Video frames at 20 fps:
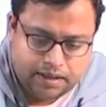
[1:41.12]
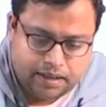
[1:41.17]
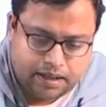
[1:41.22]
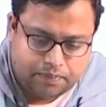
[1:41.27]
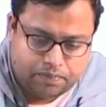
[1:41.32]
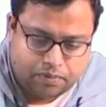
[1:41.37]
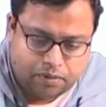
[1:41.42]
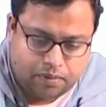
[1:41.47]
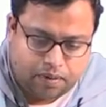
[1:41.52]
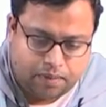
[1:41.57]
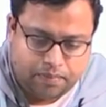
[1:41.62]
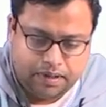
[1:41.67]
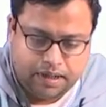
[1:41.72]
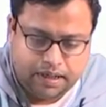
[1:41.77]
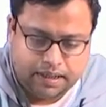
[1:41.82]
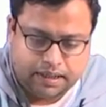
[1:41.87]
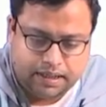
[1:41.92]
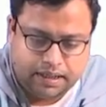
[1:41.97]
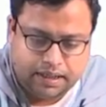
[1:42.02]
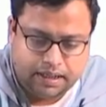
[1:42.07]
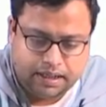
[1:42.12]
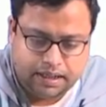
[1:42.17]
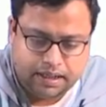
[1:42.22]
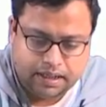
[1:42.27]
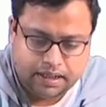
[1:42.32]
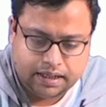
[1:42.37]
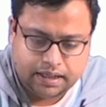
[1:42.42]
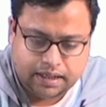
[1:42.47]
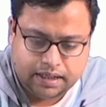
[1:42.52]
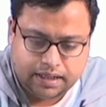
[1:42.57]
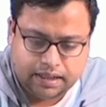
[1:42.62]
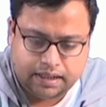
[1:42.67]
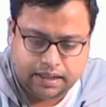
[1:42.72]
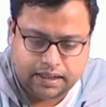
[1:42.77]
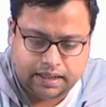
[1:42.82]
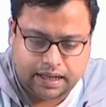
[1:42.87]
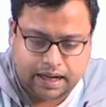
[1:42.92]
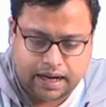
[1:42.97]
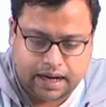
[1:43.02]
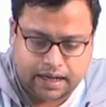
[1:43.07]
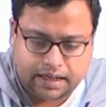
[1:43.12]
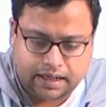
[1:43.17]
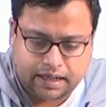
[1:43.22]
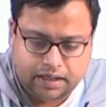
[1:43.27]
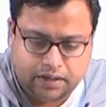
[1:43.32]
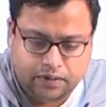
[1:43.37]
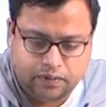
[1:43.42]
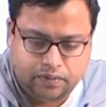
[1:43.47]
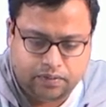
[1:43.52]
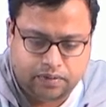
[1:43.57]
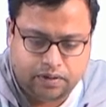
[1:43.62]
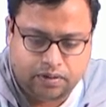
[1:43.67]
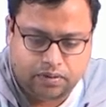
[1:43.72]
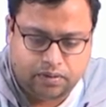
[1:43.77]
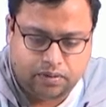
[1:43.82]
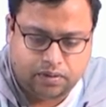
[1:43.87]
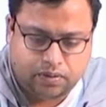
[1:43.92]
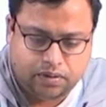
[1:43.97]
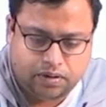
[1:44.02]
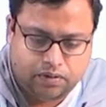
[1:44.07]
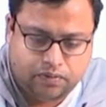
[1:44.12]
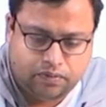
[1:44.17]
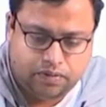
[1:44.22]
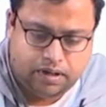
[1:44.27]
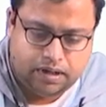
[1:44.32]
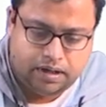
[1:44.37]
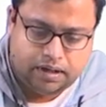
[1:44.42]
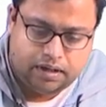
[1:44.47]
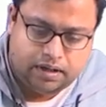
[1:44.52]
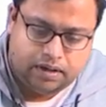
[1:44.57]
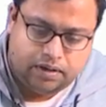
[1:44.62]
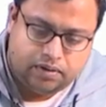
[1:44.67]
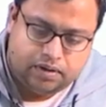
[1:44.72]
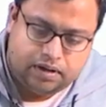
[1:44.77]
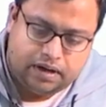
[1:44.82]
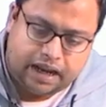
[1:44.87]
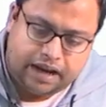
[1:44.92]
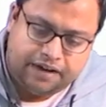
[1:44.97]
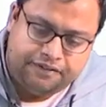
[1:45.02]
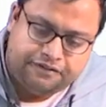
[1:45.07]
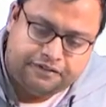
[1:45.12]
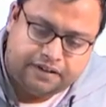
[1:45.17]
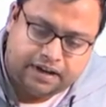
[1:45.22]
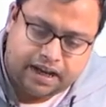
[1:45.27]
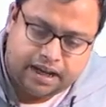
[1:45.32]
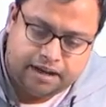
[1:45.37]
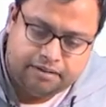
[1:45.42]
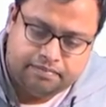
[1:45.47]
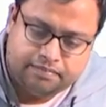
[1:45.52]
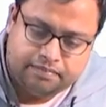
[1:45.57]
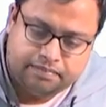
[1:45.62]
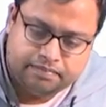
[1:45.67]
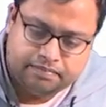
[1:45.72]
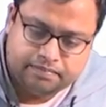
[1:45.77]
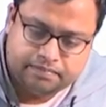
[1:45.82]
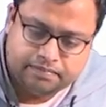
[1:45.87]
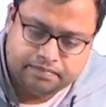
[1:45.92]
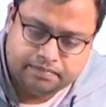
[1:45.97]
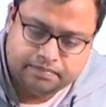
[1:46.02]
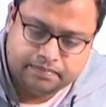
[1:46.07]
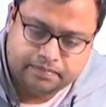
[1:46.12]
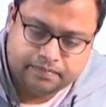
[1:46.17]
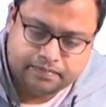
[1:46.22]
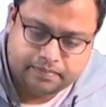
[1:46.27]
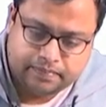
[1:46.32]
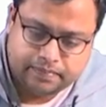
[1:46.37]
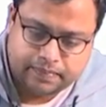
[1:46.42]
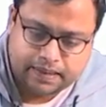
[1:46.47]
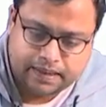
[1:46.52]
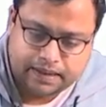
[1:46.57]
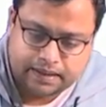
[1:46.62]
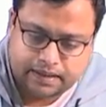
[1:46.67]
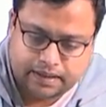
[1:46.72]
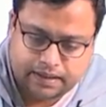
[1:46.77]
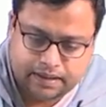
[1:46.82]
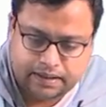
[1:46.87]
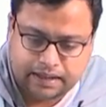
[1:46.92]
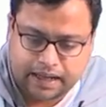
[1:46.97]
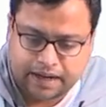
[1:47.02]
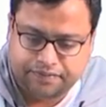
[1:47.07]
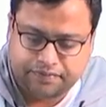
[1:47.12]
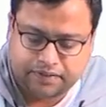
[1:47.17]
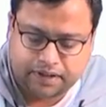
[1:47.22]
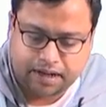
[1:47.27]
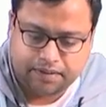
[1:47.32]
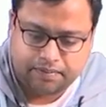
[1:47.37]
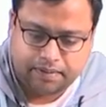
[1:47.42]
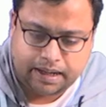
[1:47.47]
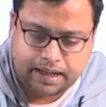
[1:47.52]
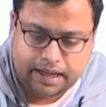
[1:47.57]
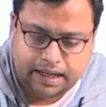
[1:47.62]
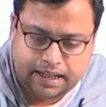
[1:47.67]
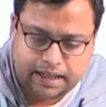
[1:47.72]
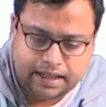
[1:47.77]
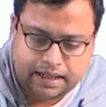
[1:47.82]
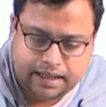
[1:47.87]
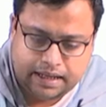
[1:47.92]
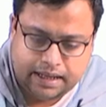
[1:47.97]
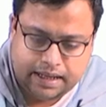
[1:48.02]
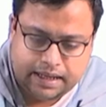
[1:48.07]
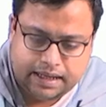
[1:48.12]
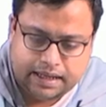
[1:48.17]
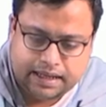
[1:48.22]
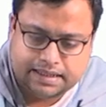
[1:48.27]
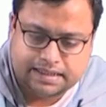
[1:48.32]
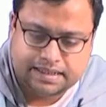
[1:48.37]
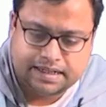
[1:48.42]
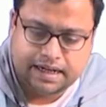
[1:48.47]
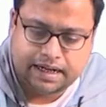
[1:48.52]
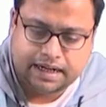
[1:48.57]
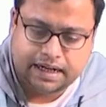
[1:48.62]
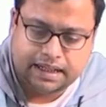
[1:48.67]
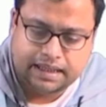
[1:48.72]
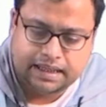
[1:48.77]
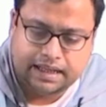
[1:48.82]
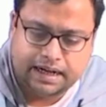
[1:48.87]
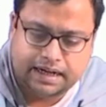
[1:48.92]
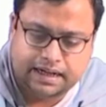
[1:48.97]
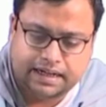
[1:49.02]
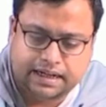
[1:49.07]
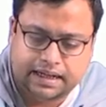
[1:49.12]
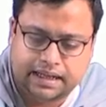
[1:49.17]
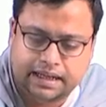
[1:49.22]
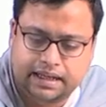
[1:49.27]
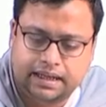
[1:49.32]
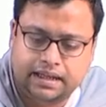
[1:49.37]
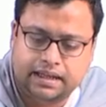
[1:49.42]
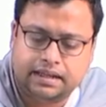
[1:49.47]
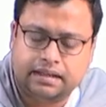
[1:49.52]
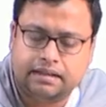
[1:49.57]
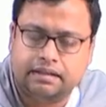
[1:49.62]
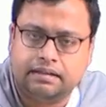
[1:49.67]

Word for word: the probability that you your you will your lifetime lifetime L is greater than T